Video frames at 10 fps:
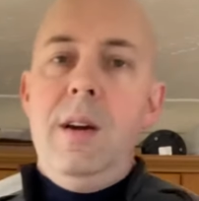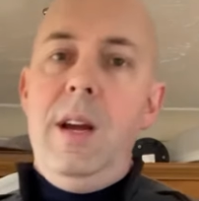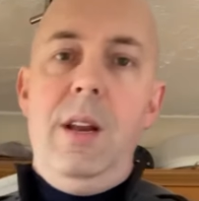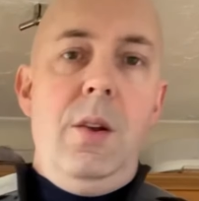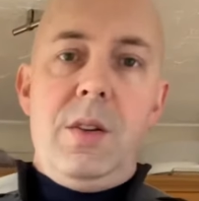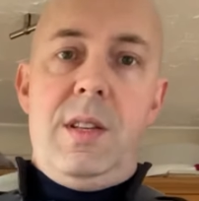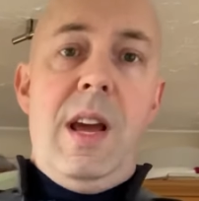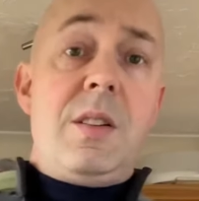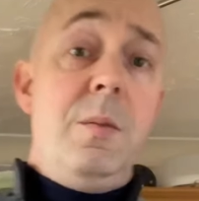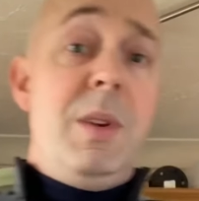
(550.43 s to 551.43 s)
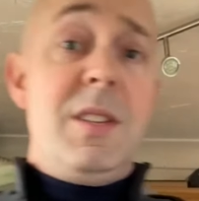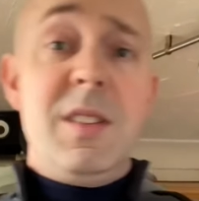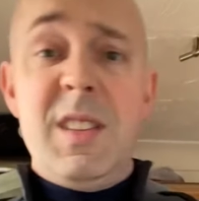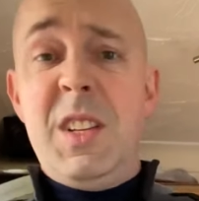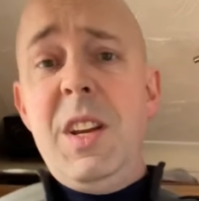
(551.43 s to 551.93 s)
It looks the absolute business.
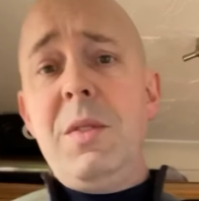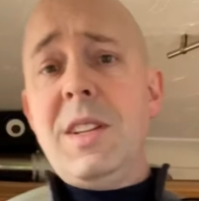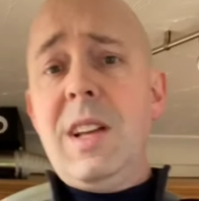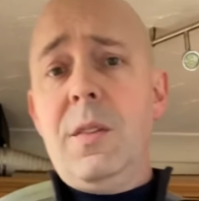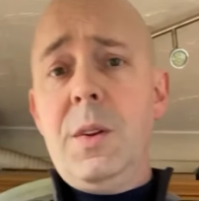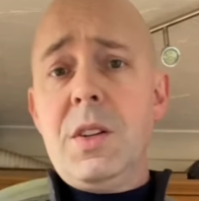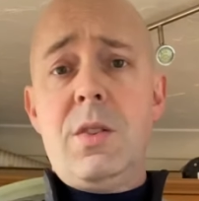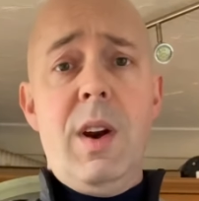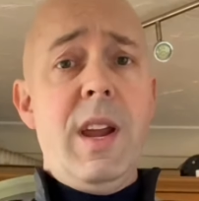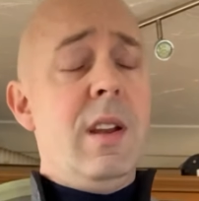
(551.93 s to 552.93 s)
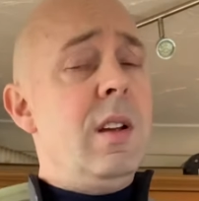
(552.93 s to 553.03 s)
The shield itself looks great.